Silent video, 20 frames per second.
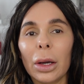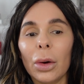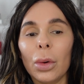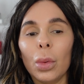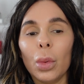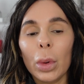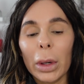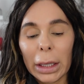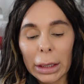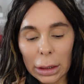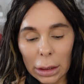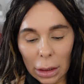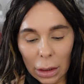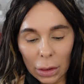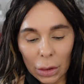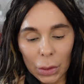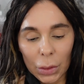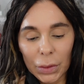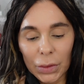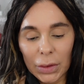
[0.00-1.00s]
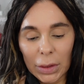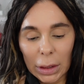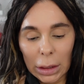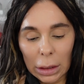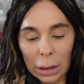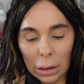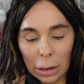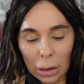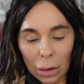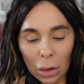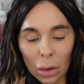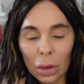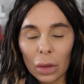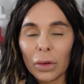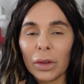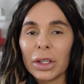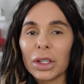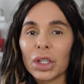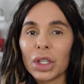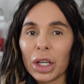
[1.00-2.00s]
One using all of
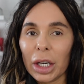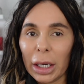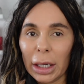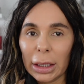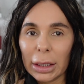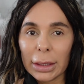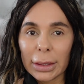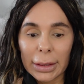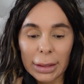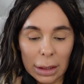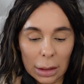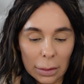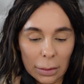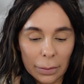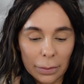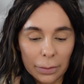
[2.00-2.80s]
the shades